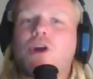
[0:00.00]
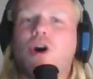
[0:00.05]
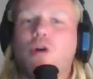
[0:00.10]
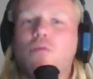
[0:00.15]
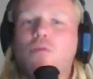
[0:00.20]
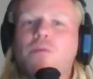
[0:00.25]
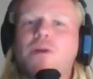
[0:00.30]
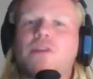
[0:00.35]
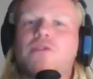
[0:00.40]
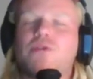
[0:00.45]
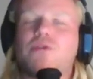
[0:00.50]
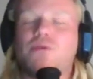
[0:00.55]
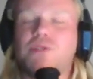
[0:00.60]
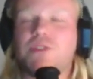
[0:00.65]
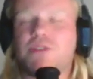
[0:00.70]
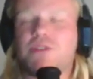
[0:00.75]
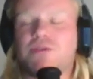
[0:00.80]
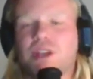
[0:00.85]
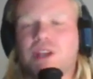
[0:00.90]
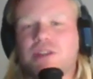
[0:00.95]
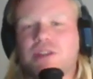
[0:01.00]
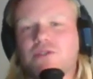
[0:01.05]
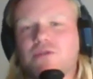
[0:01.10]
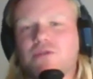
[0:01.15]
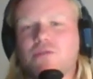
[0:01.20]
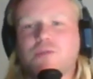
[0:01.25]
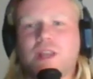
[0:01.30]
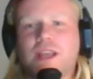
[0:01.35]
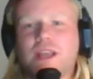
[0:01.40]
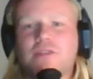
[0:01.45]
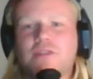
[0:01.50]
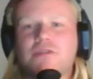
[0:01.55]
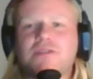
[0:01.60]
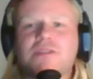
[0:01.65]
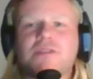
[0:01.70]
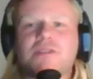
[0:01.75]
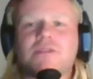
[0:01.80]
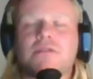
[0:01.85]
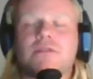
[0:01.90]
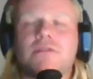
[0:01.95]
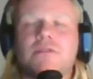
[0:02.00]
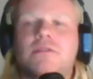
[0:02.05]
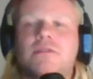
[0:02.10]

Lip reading: open to international players?